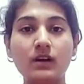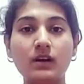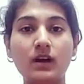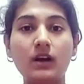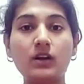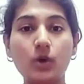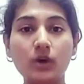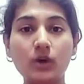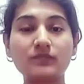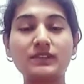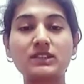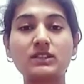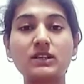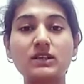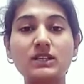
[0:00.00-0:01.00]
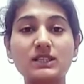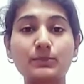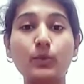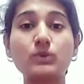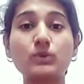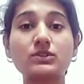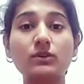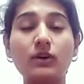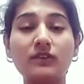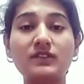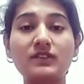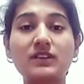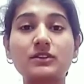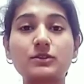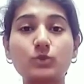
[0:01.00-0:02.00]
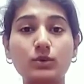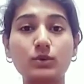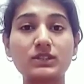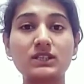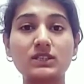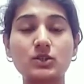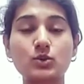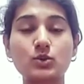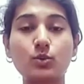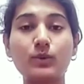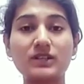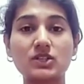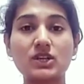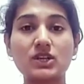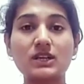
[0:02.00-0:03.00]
along with the disposal of the resources to which